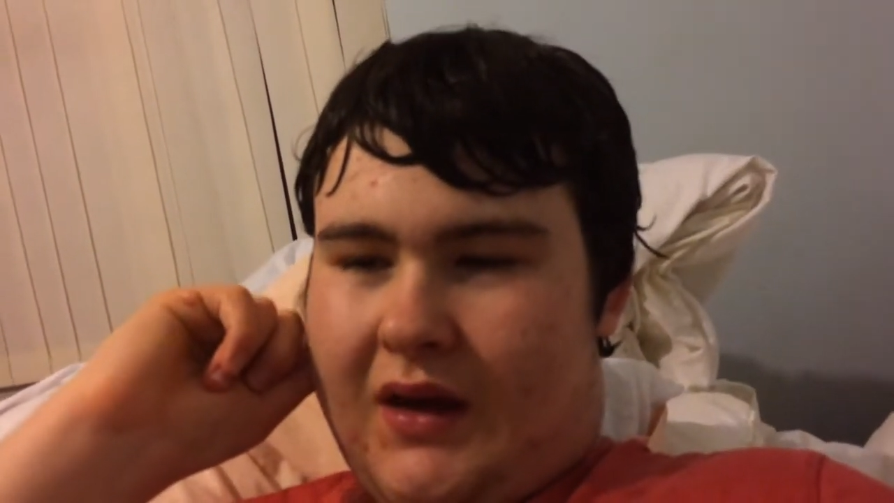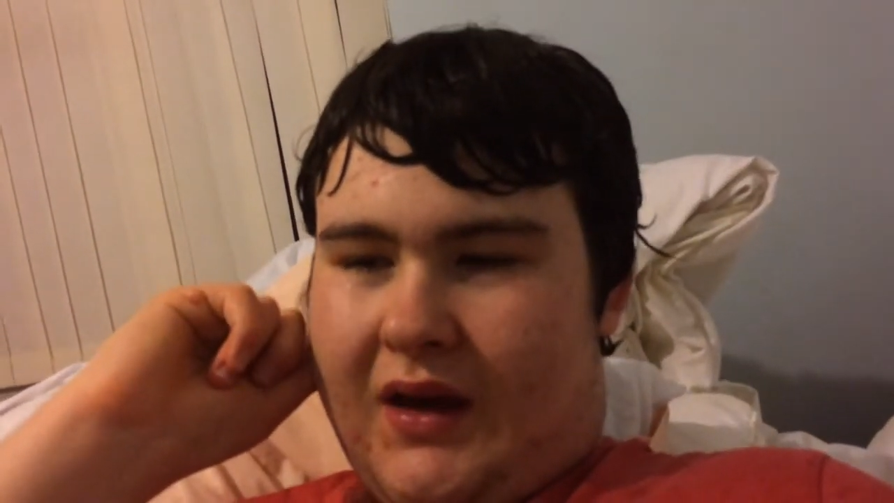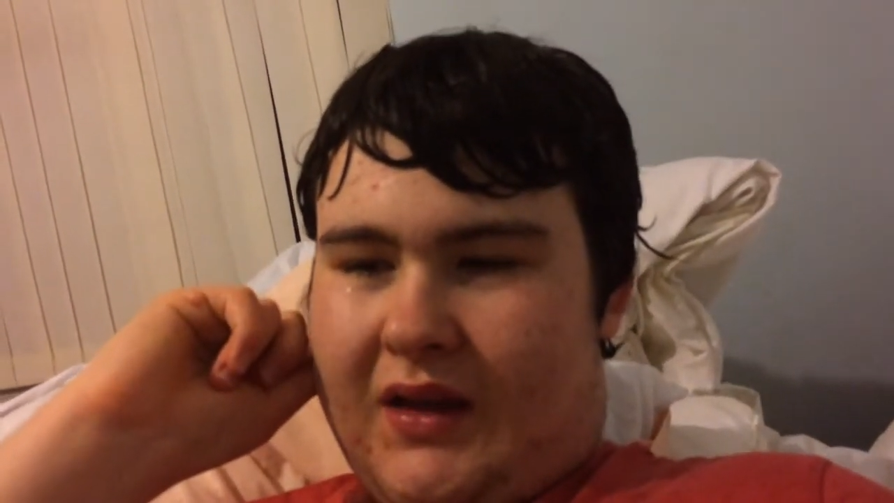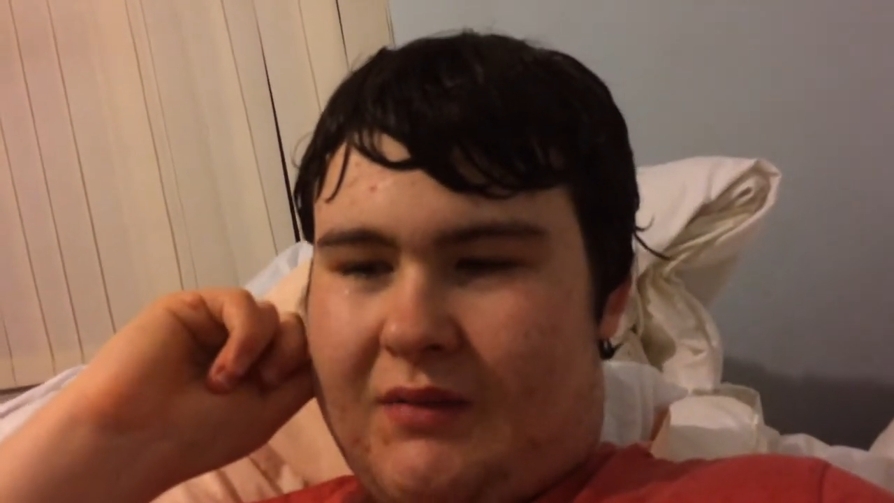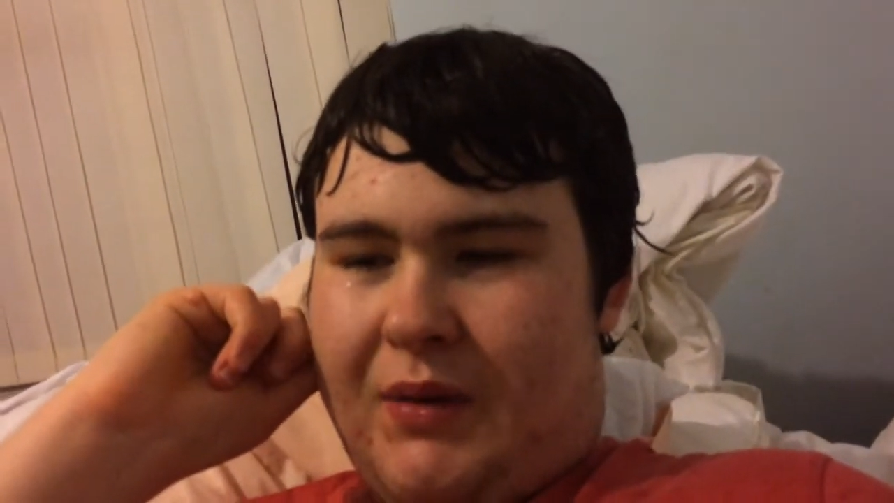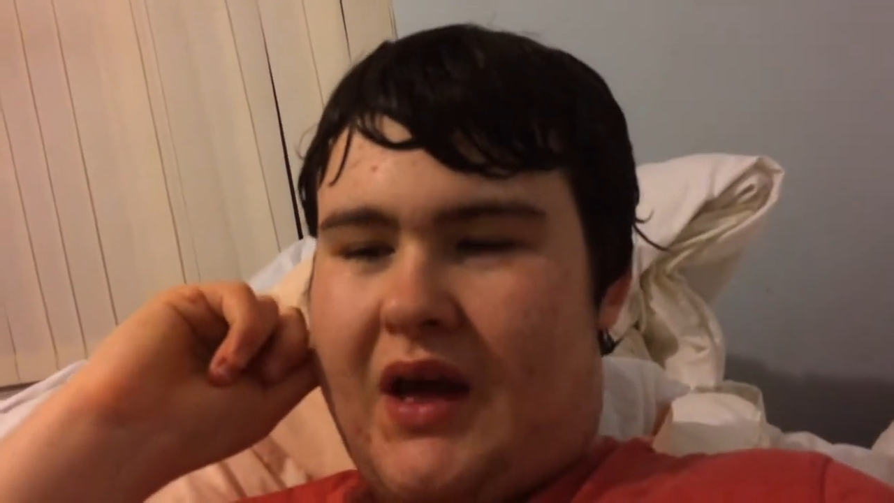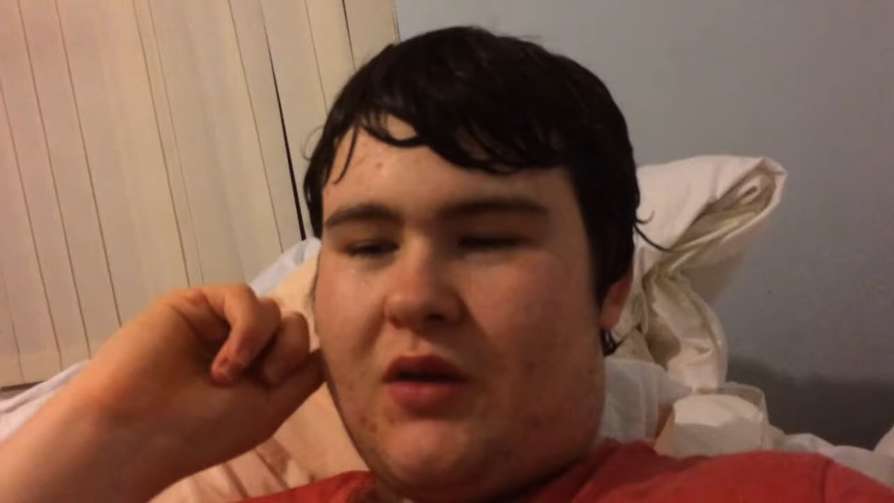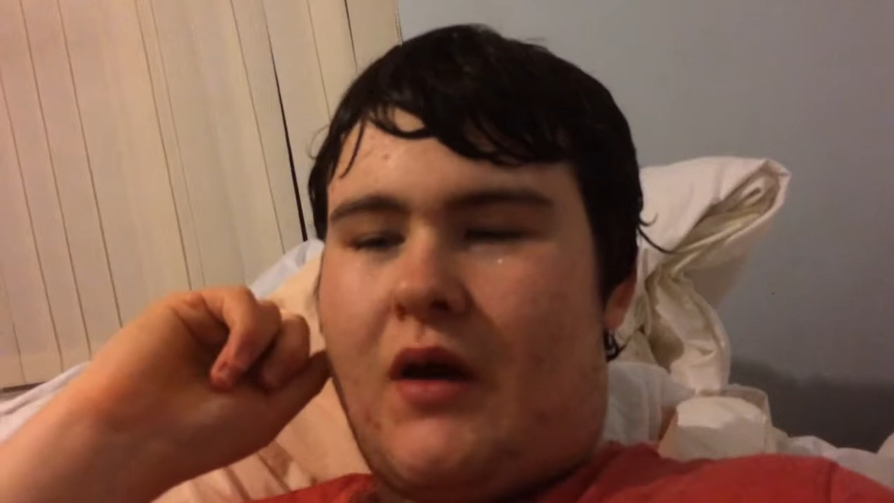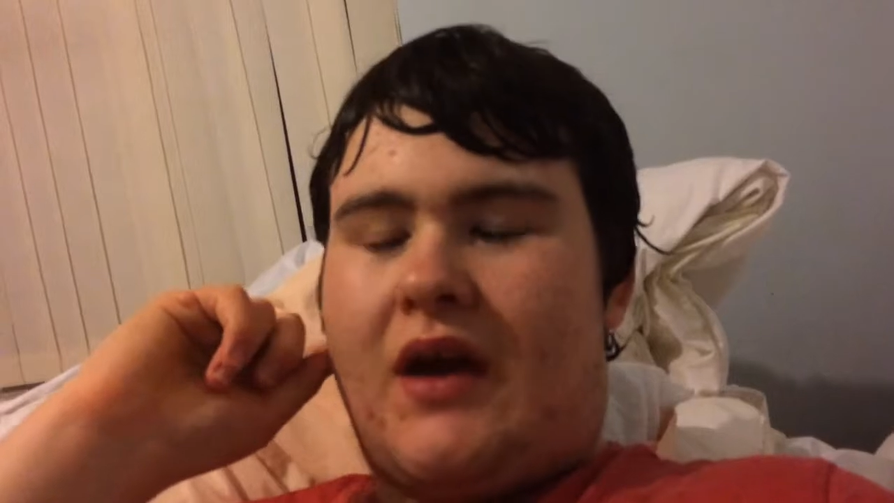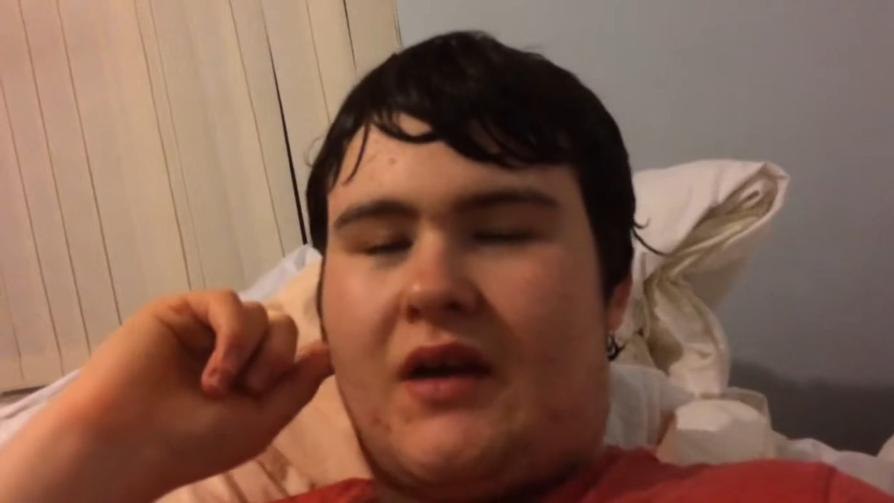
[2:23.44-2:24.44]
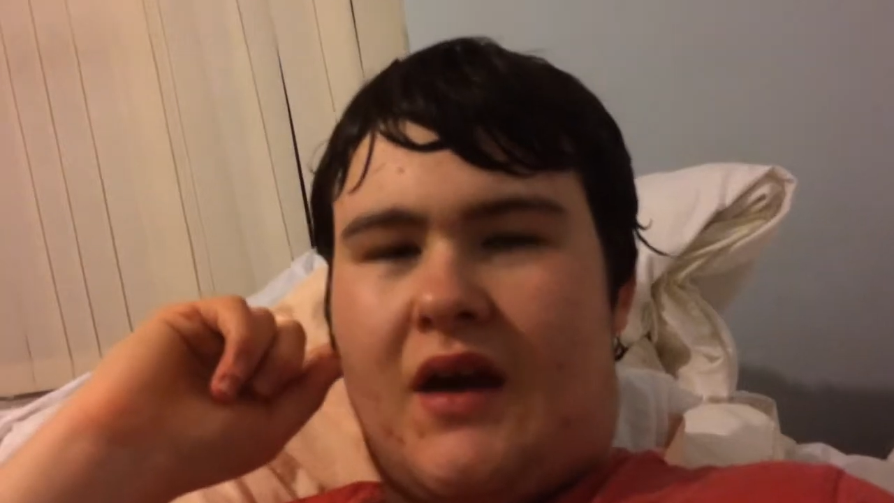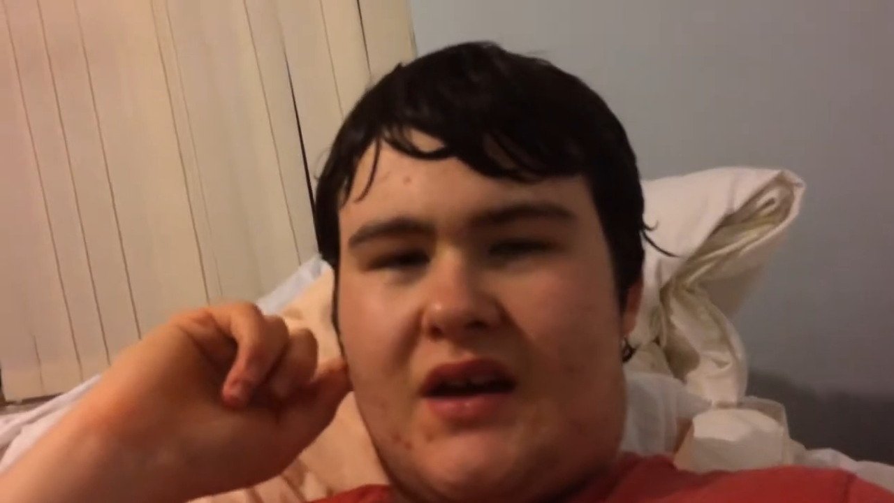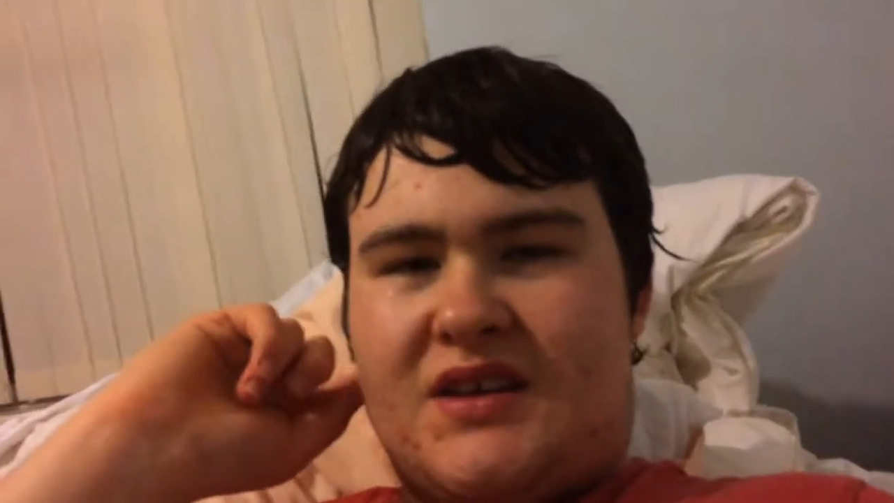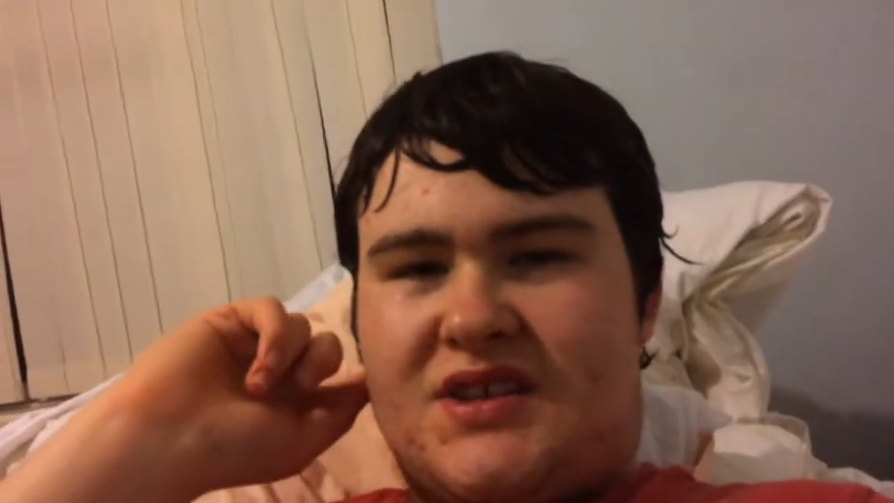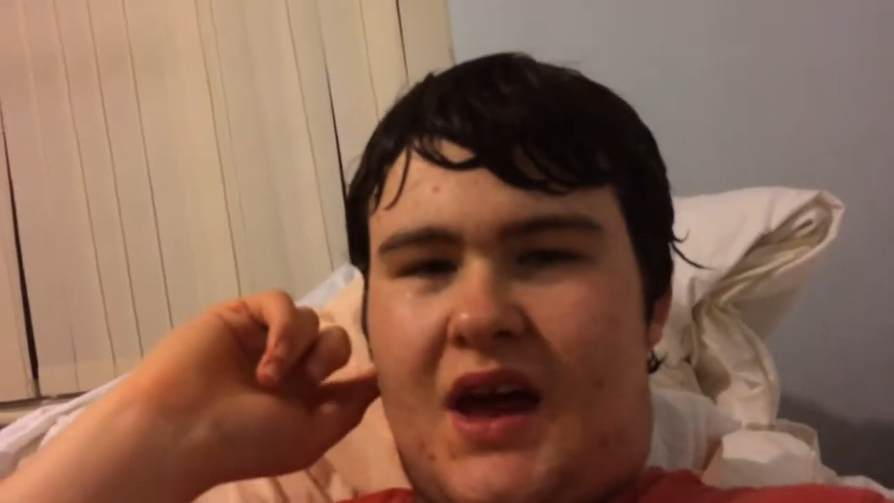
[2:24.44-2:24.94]
And by the way,
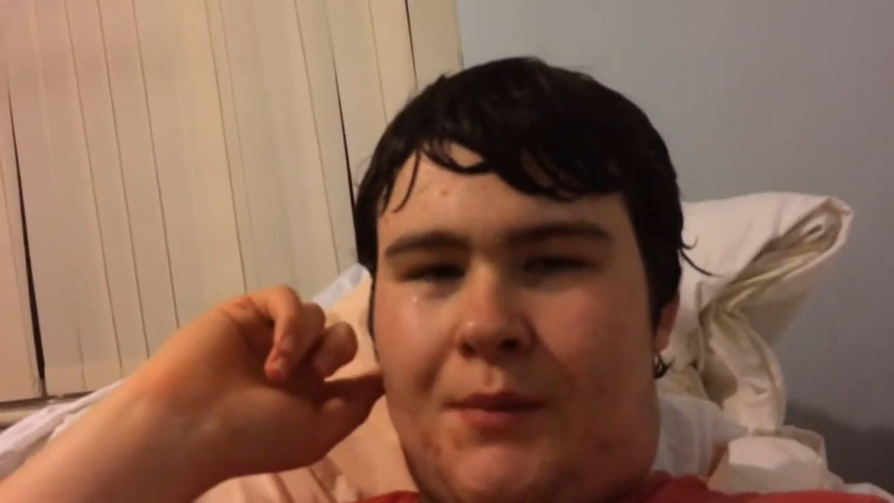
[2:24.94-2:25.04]
guys,